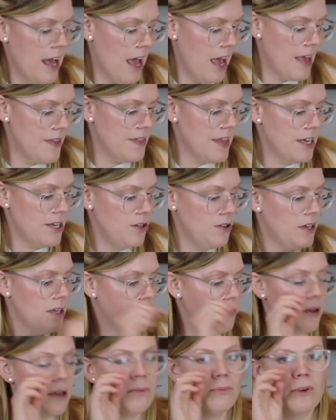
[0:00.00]
and then you
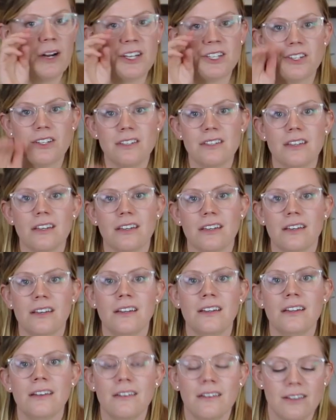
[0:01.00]
can put brushes and
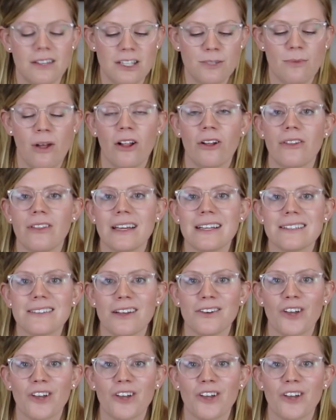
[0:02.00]
smaller things on